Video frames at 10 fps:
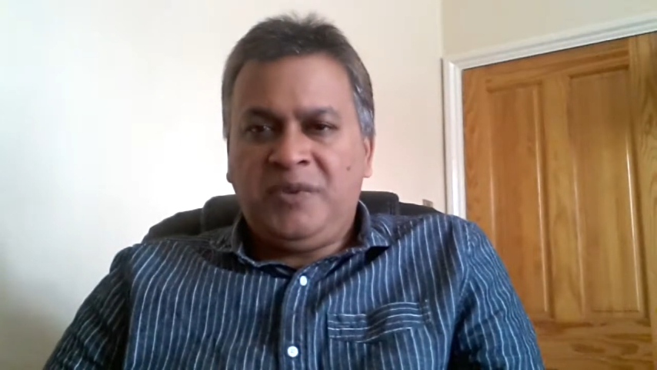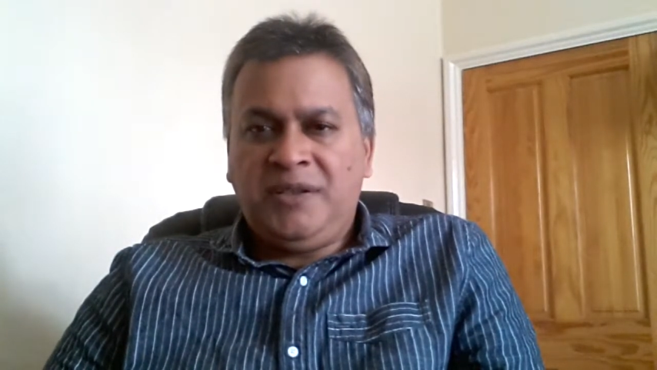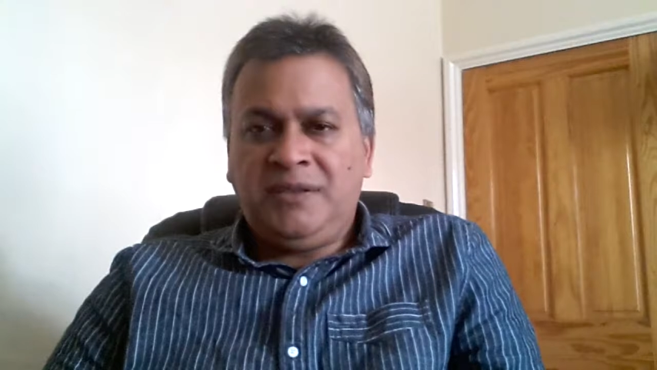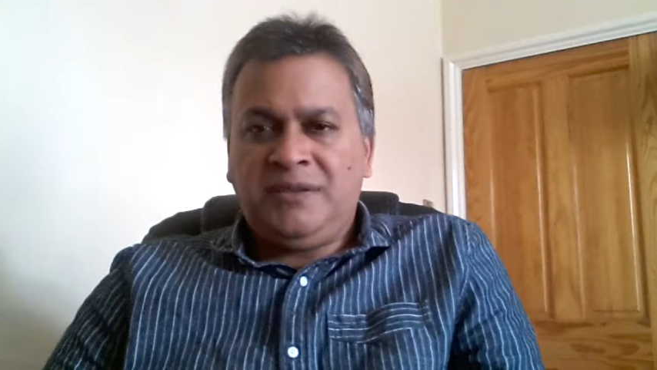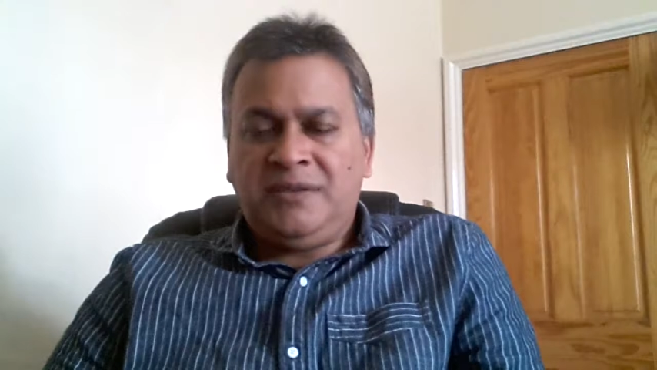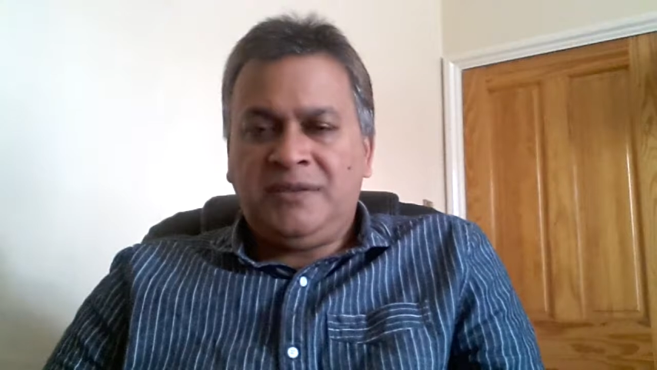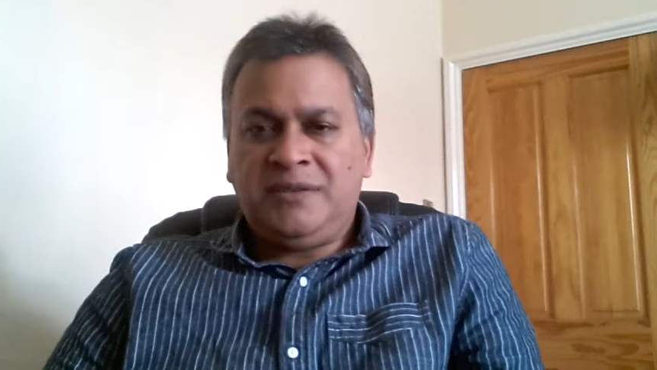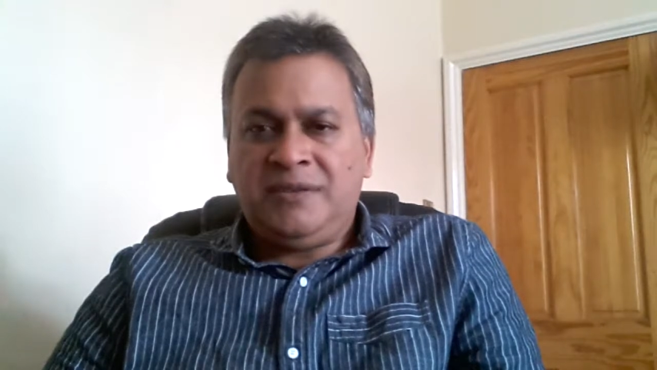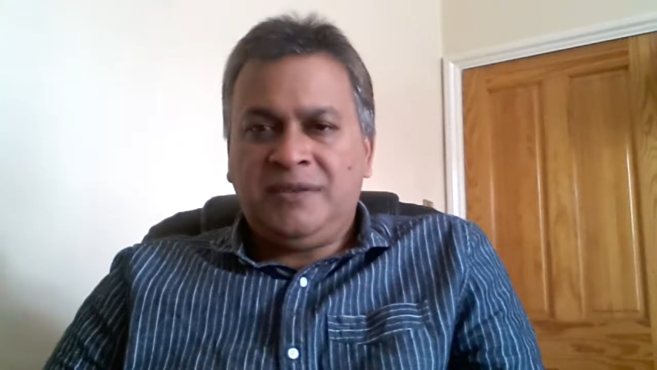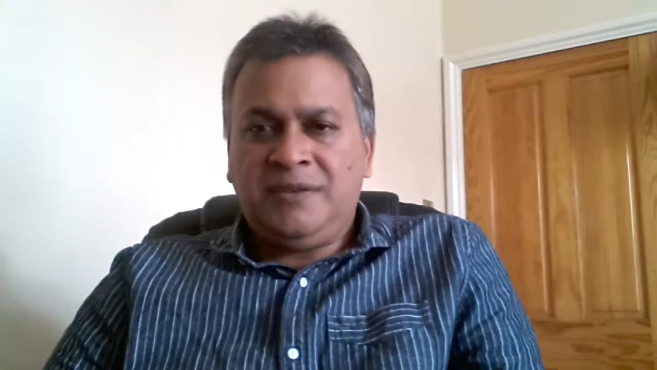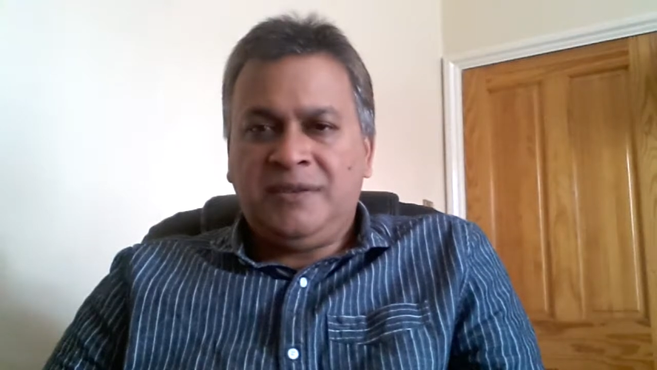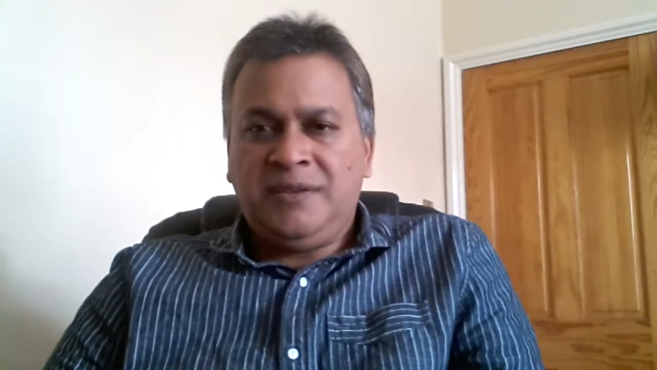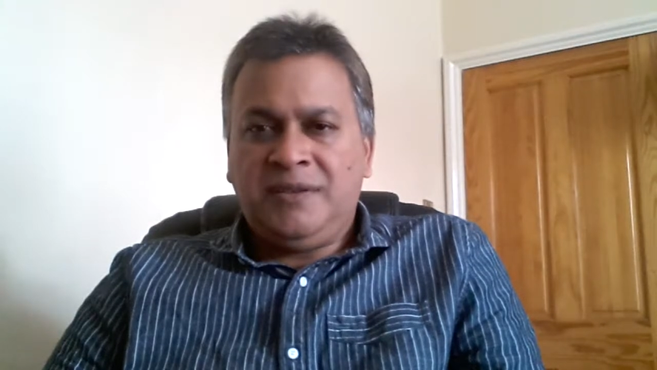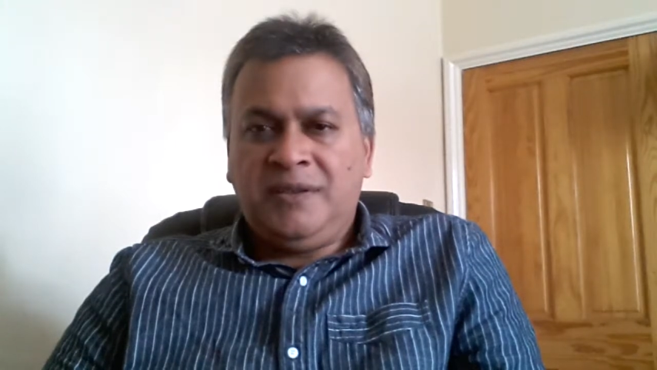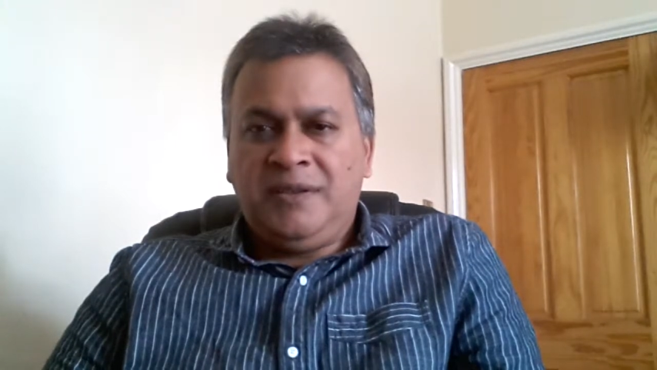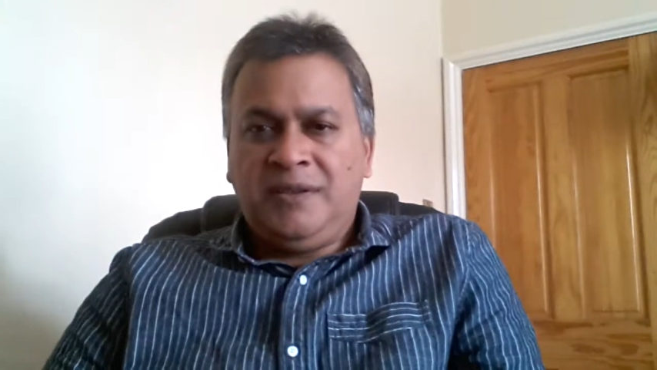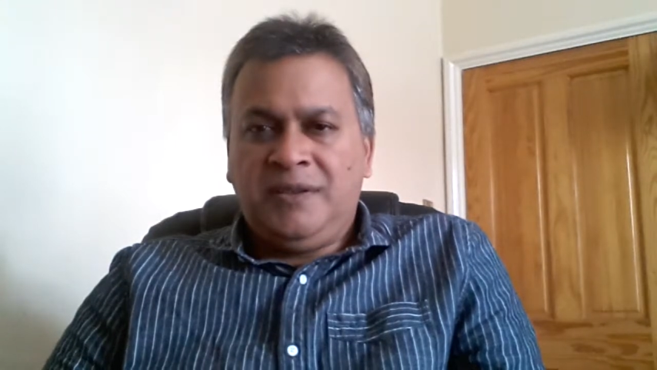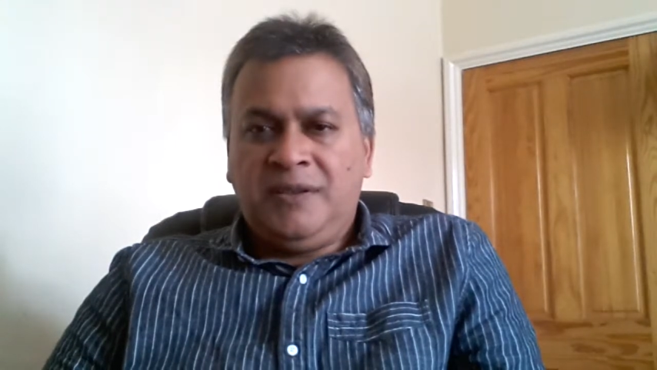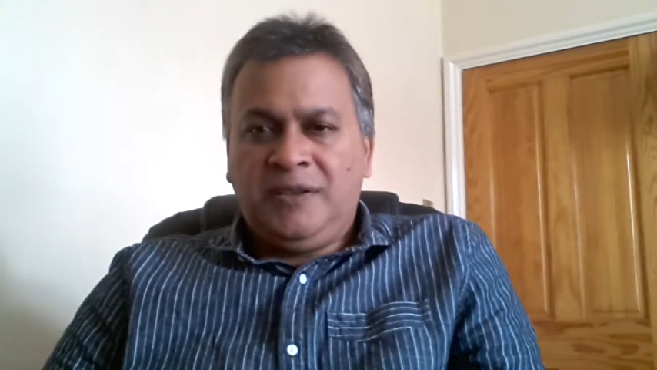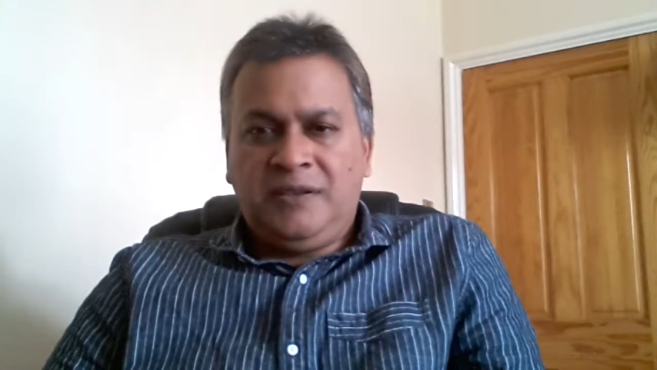plates
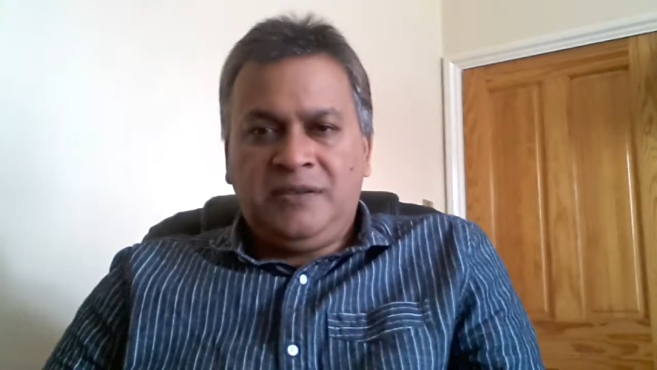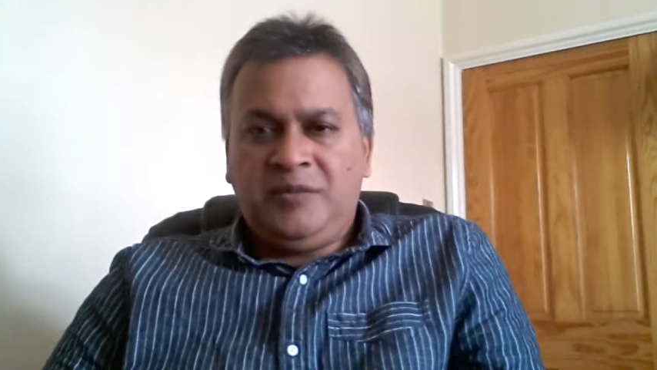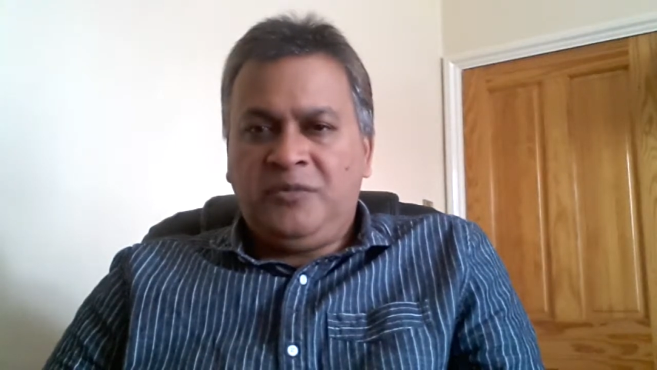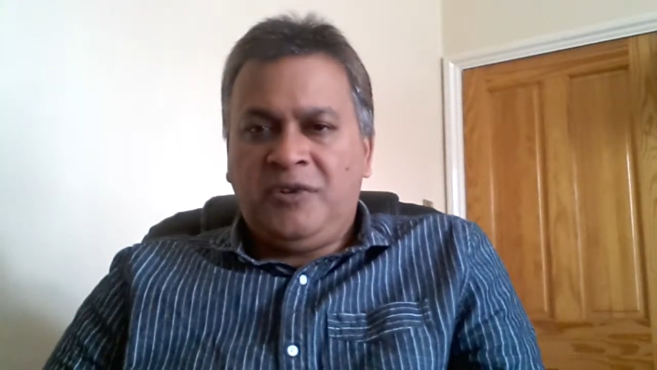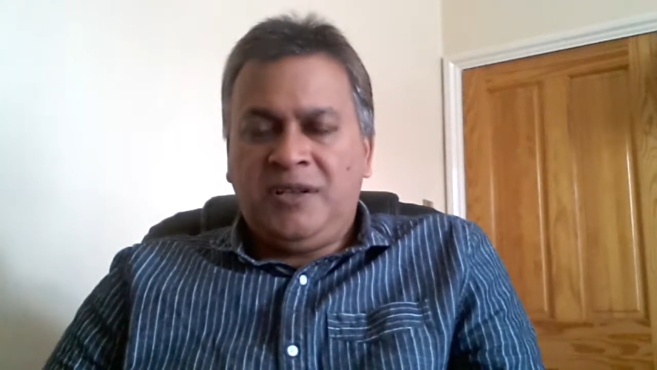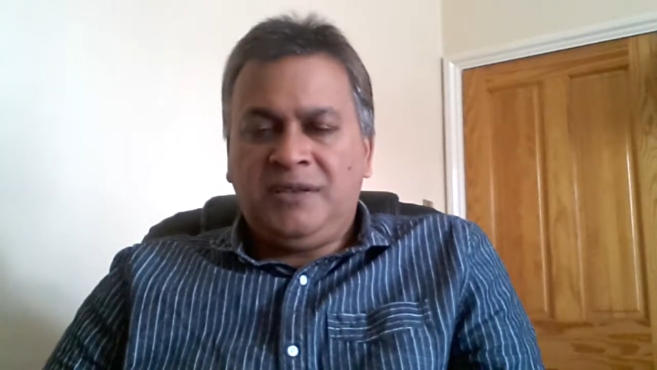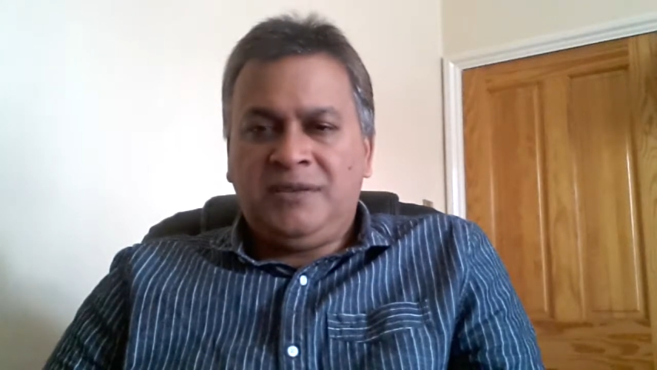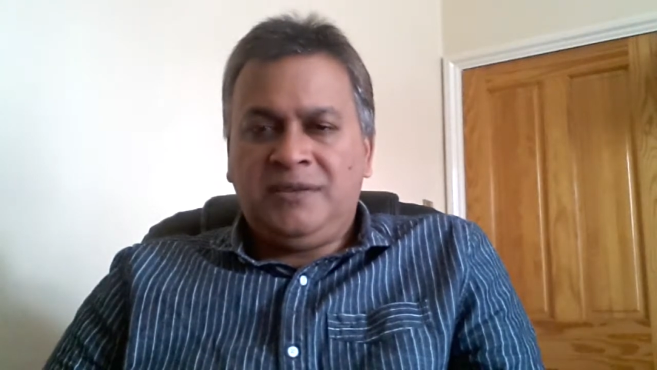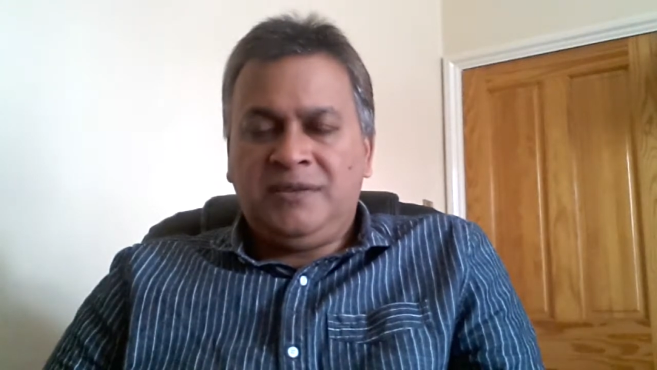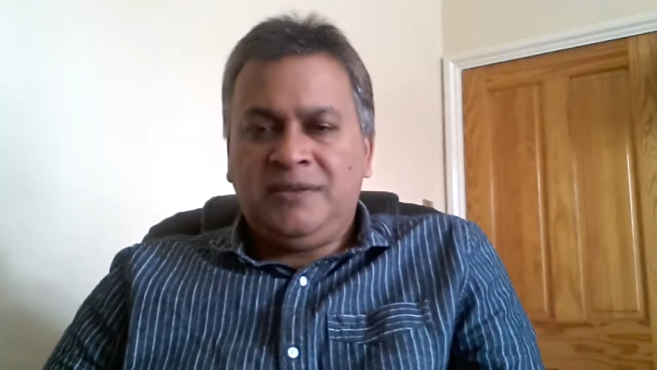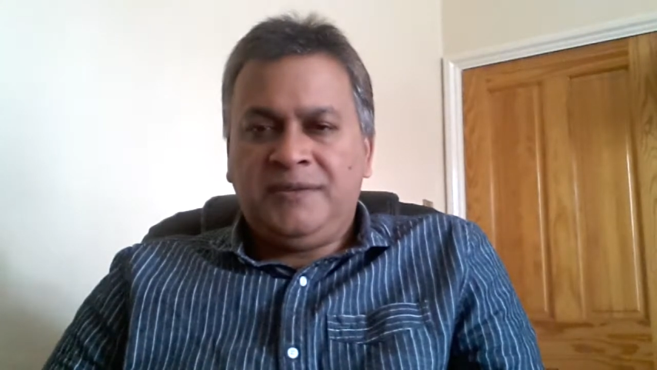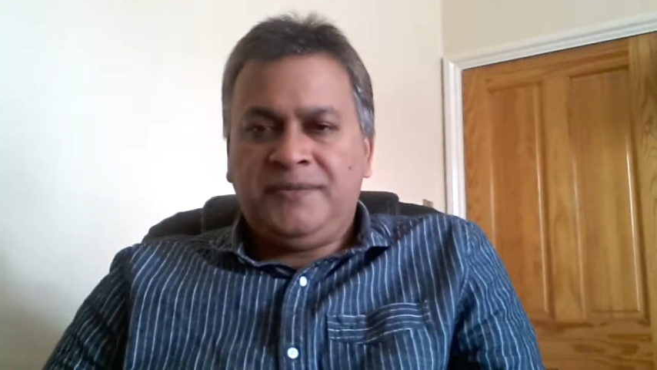uh, same price